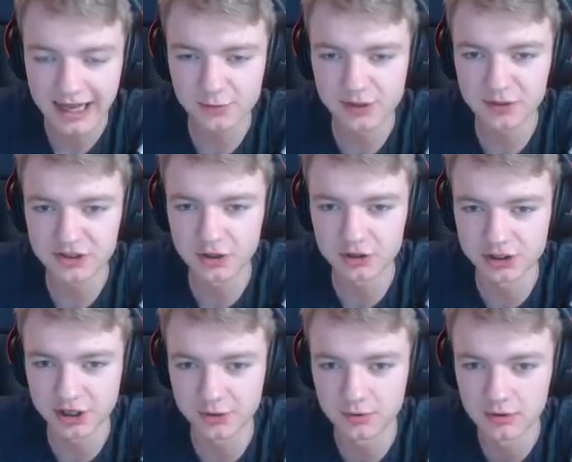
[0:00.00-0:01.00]
How do we know it's not
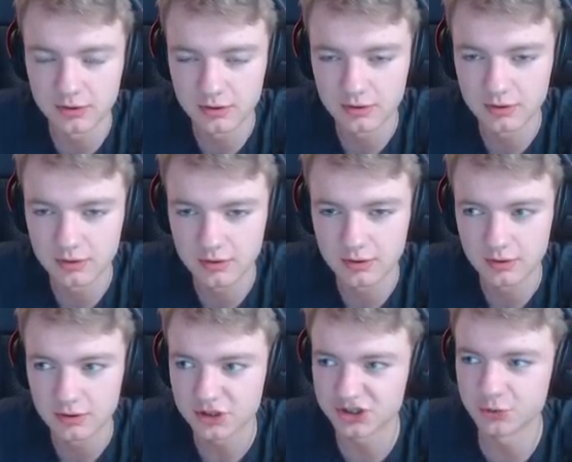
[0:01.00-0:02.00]
you?
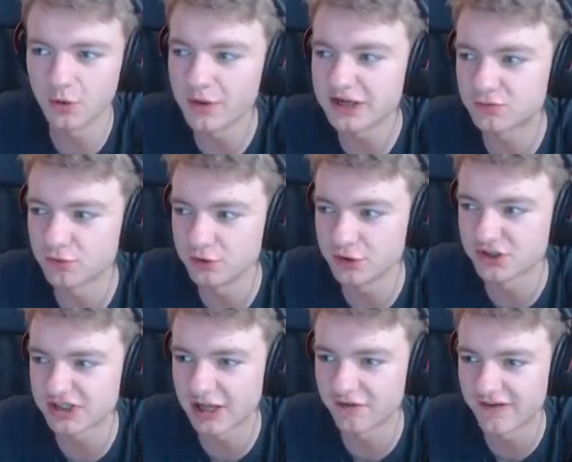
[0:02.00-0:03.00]
Because you always rule
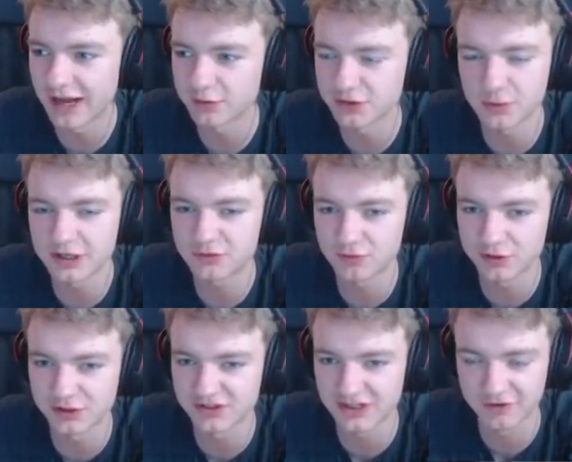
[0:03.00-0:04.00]
yourself out. You always
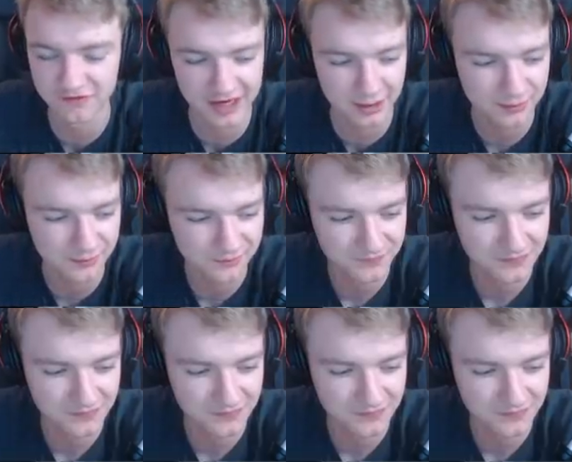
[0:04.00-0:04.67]
rule yourself out.